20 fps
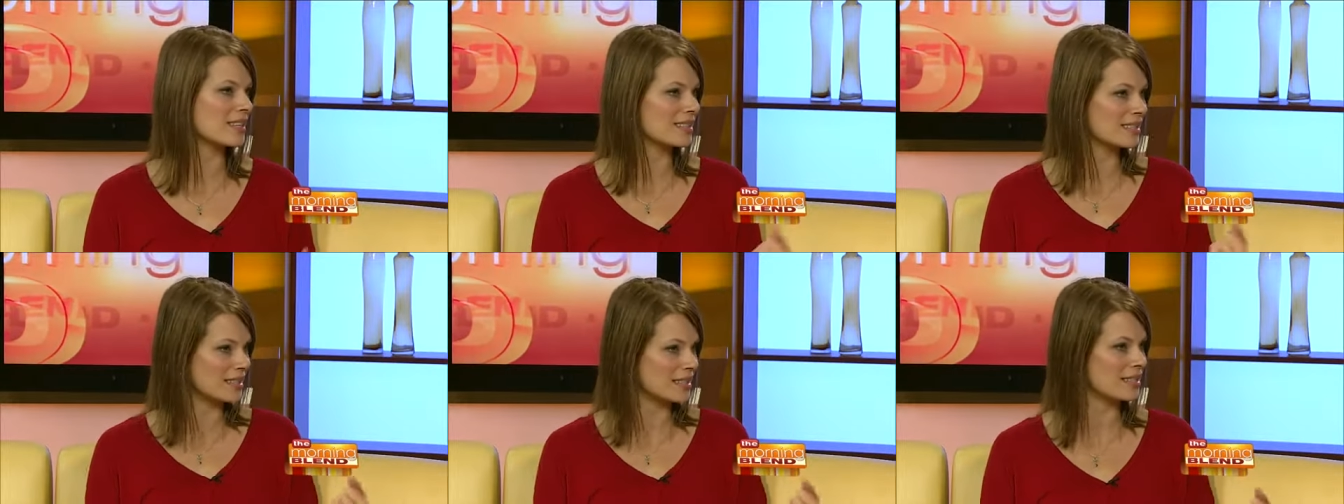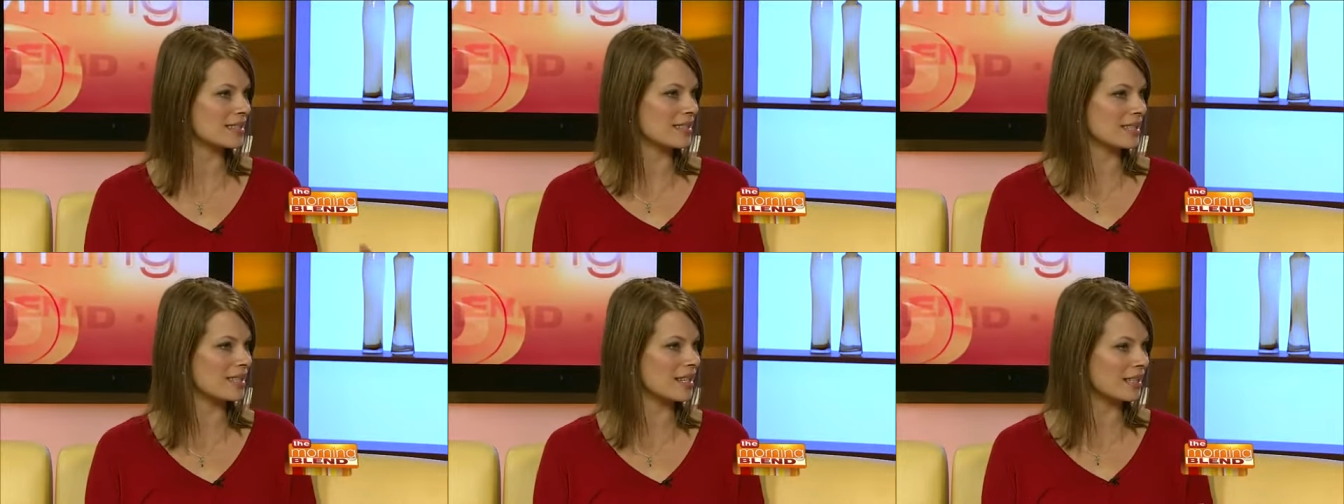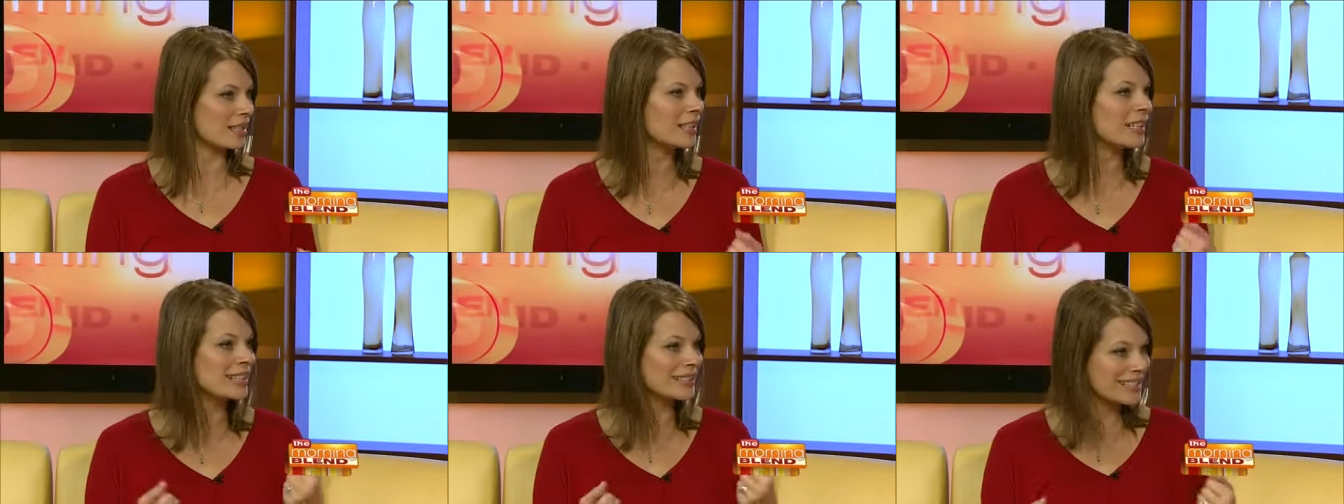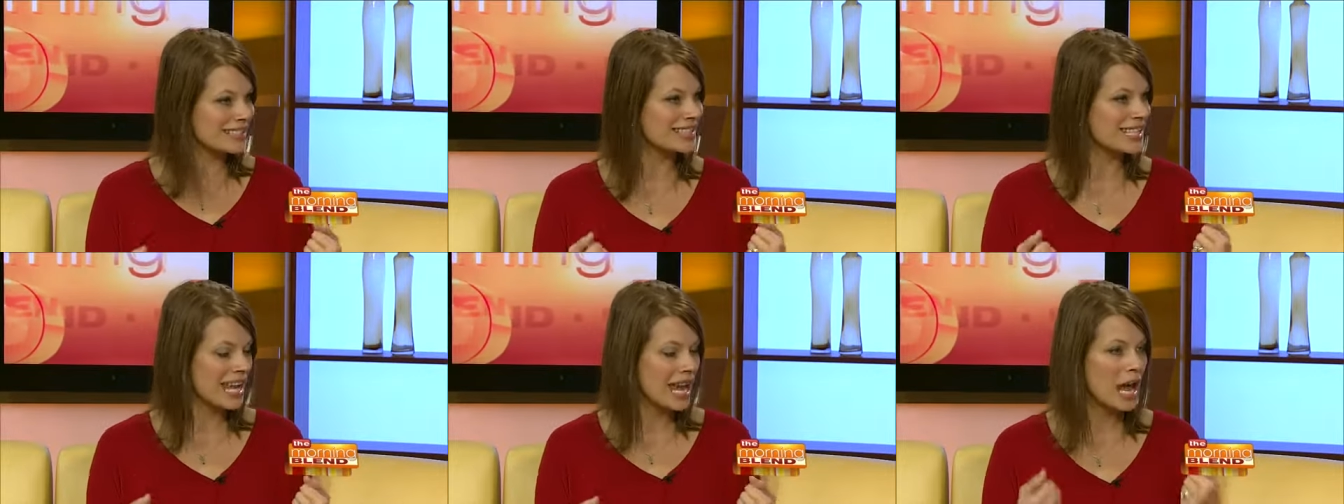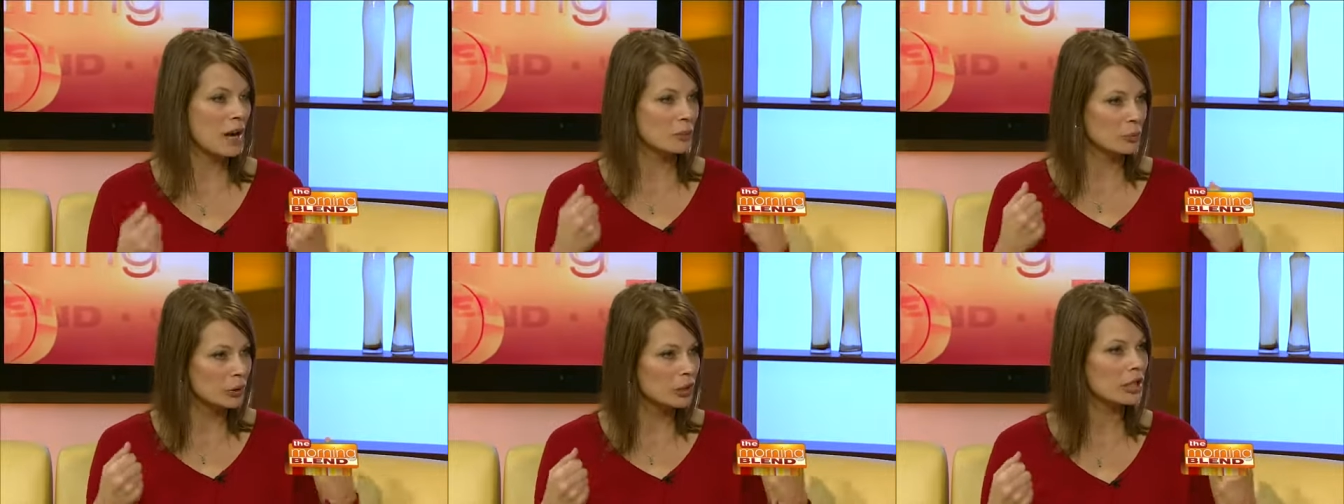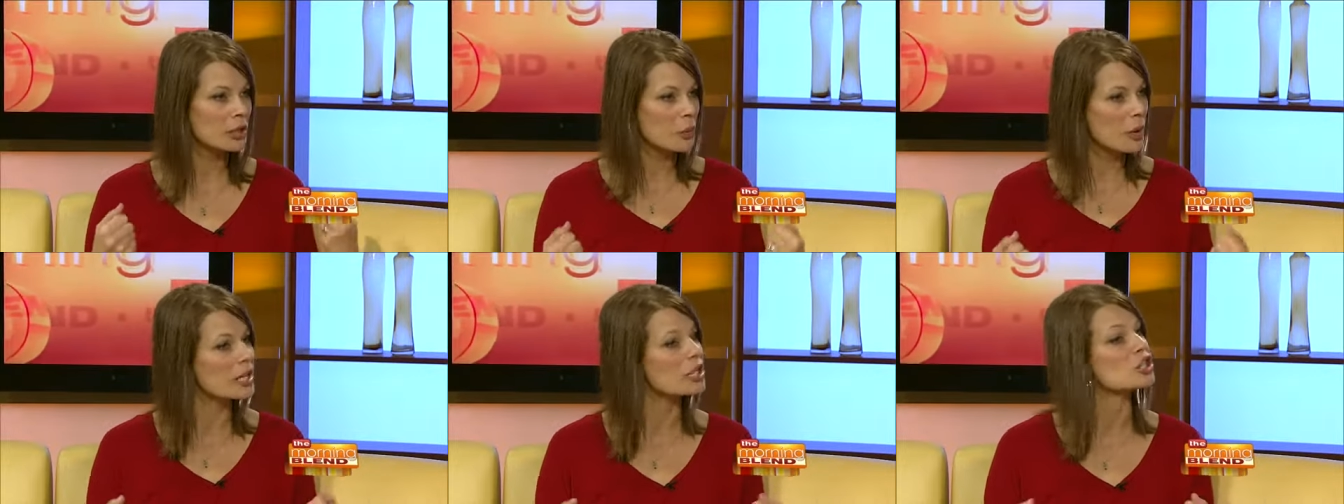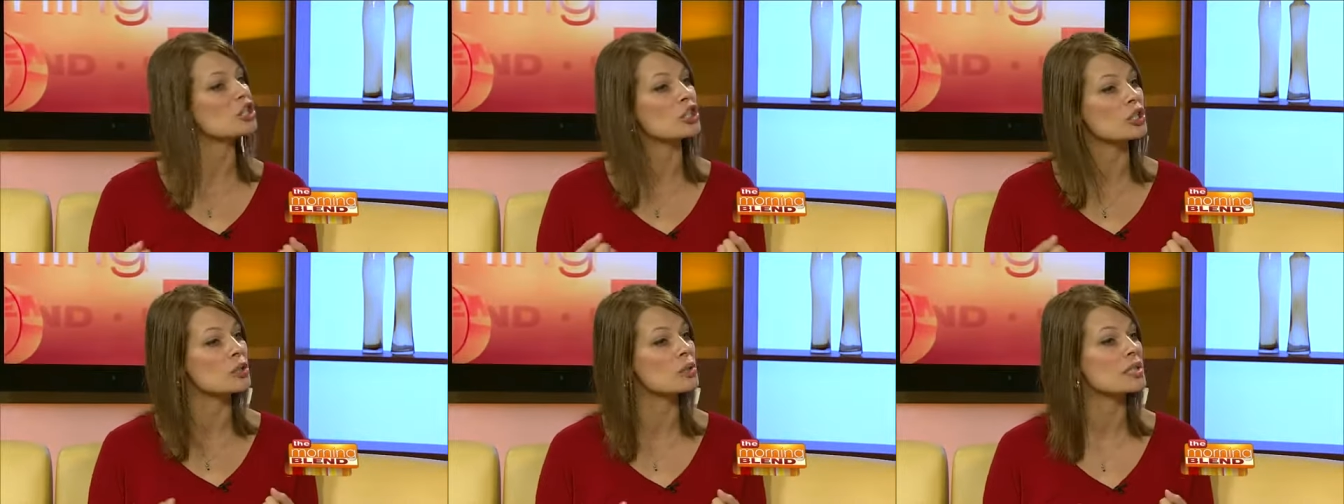This is mm-hmm. the, the day I really want
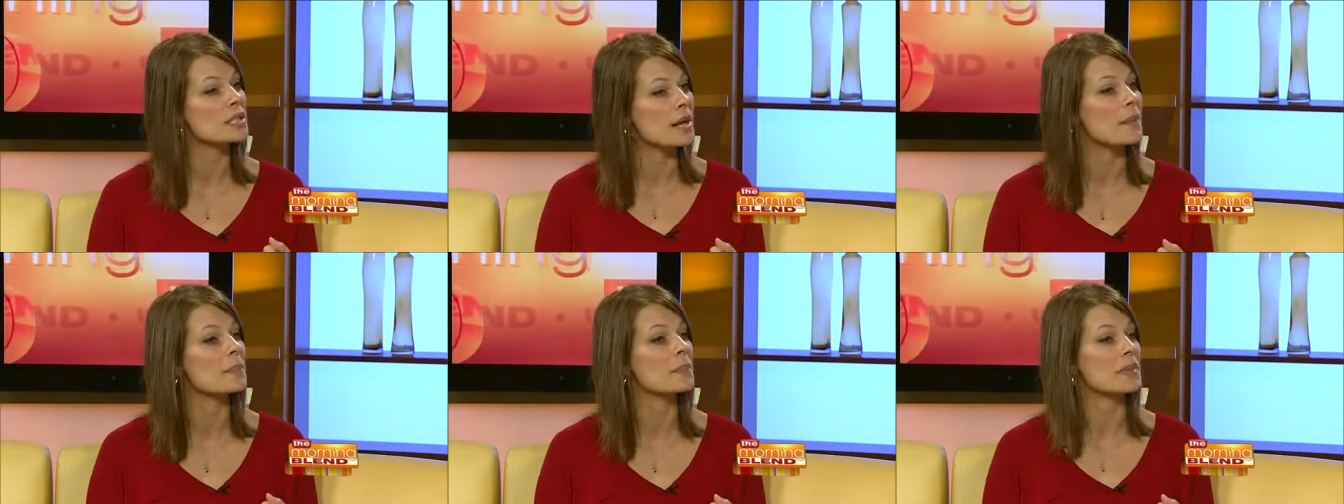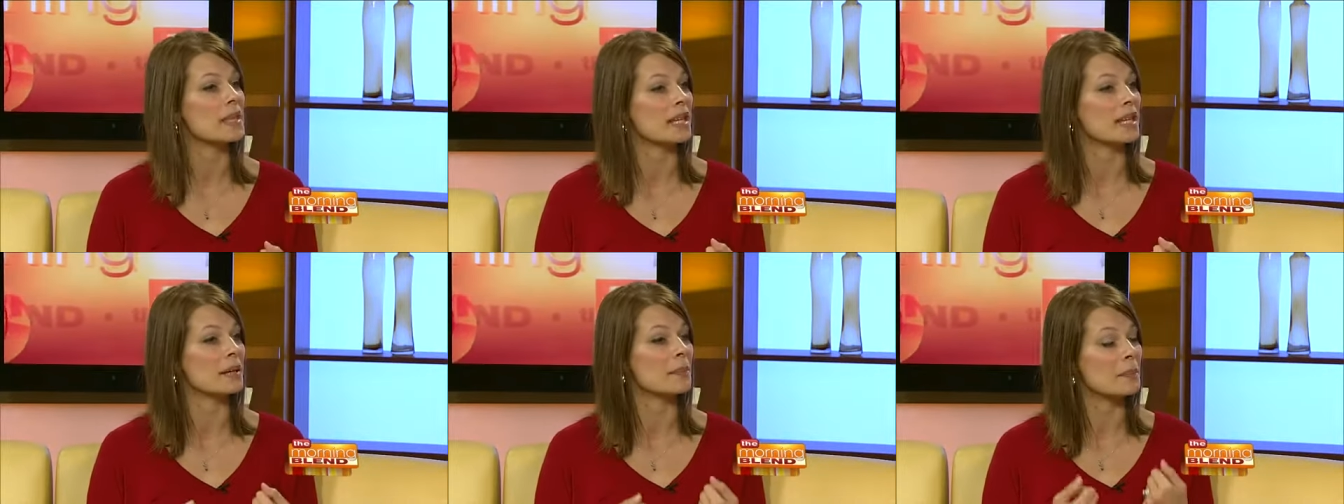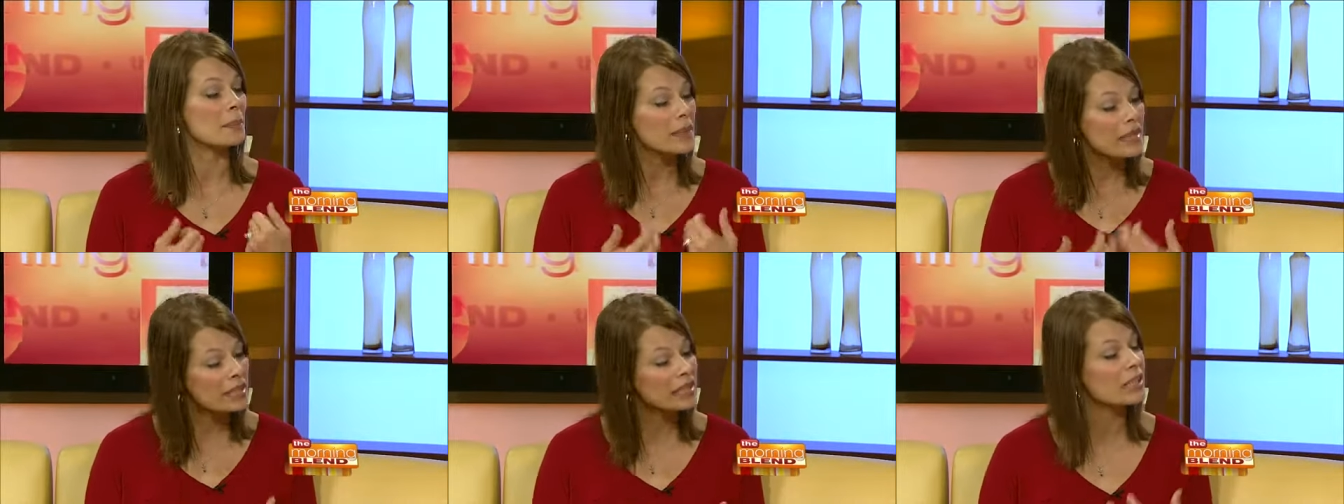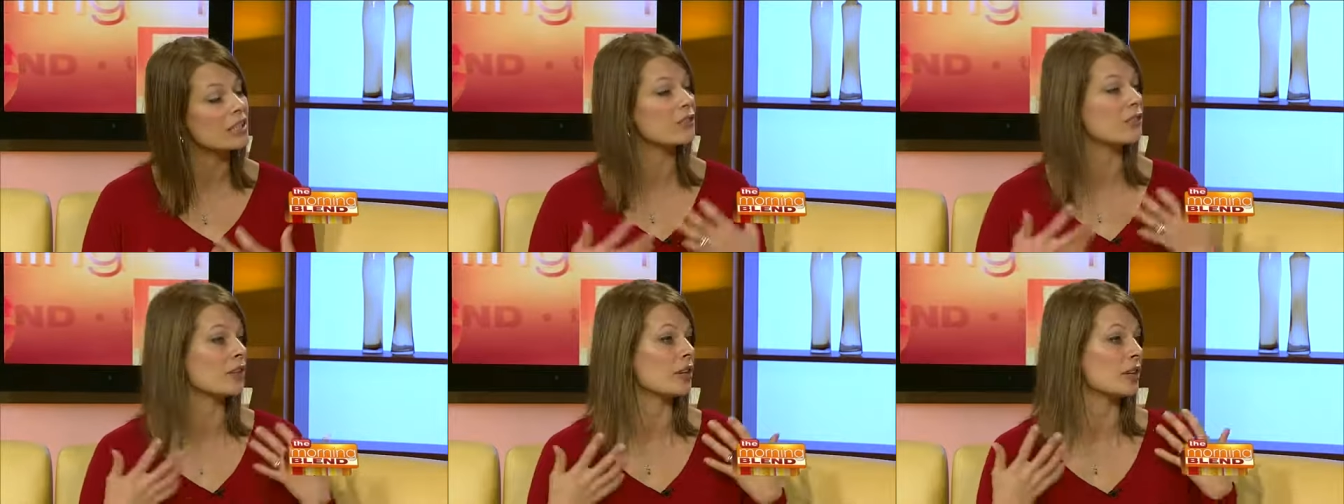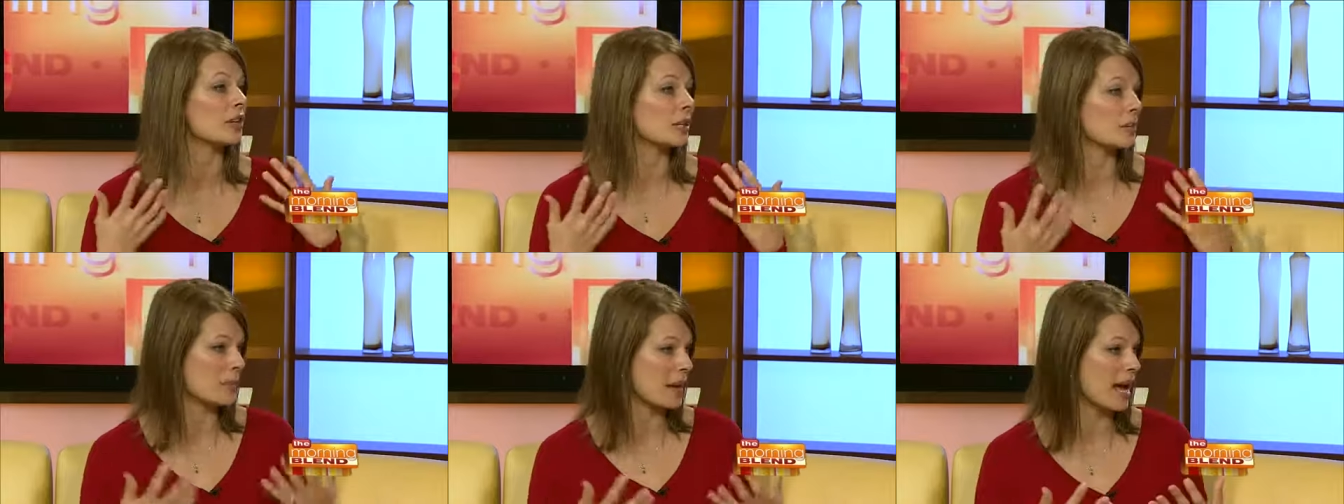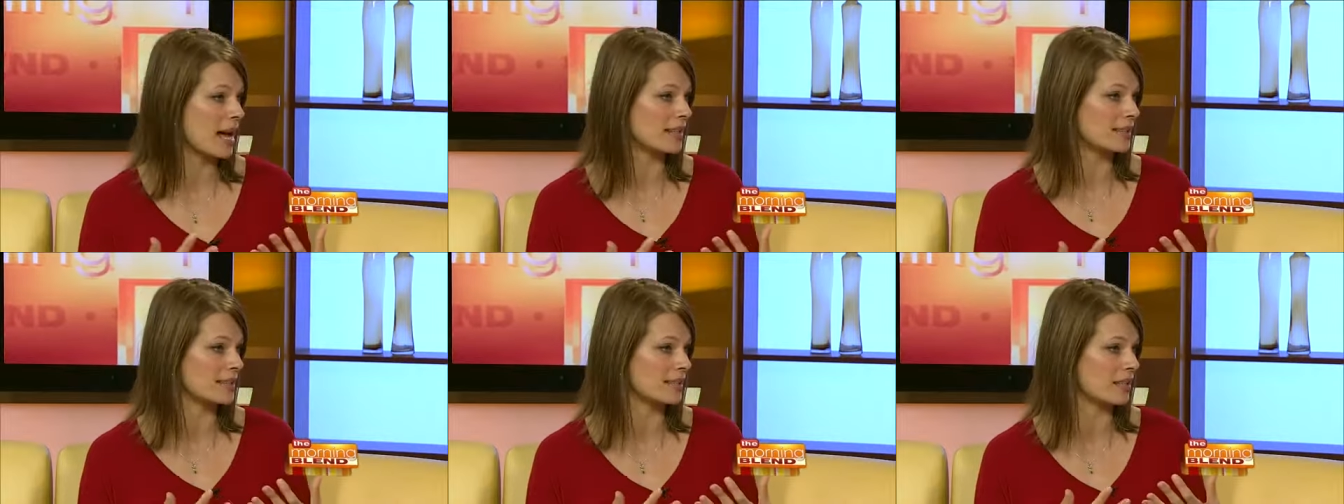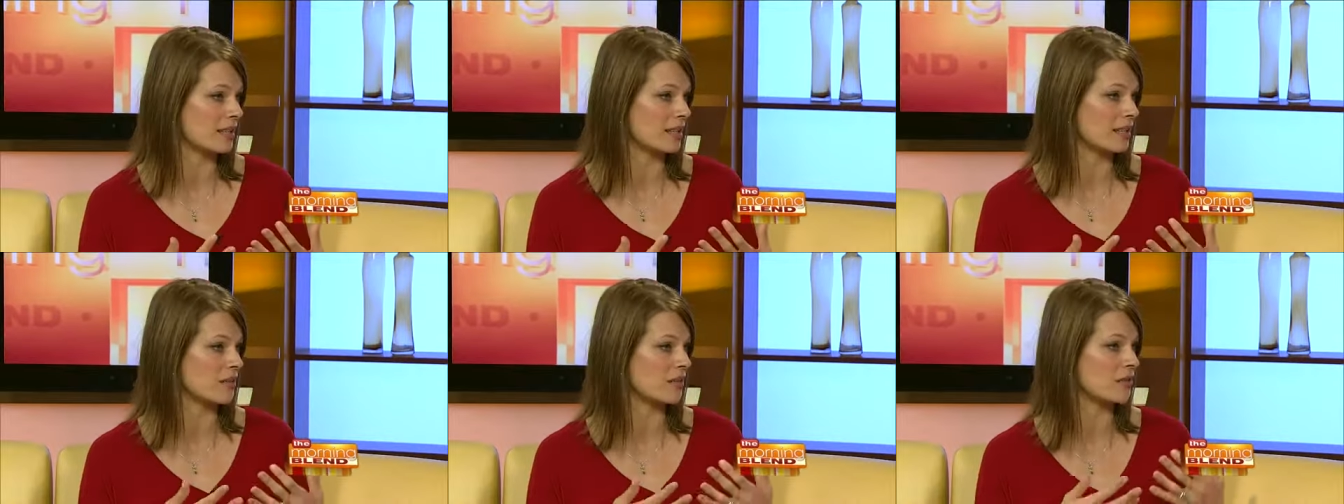to do something meaningful and
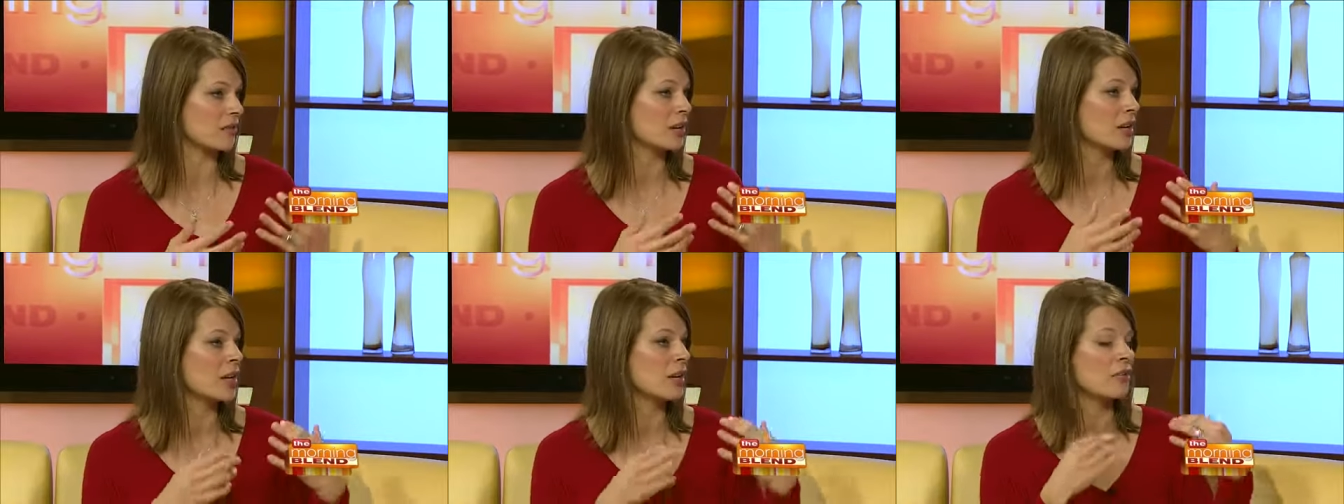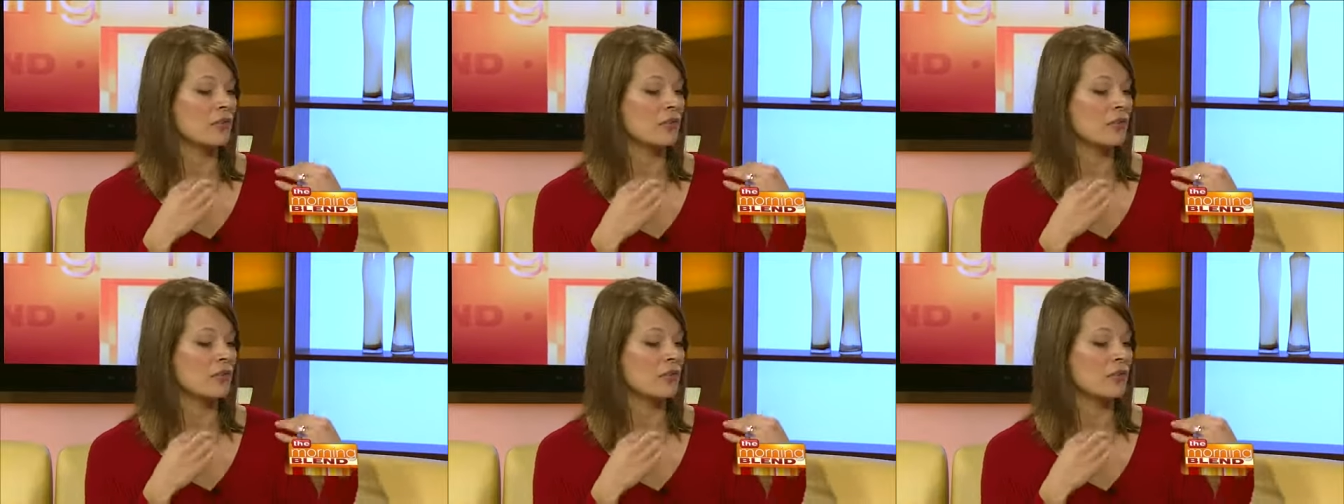positive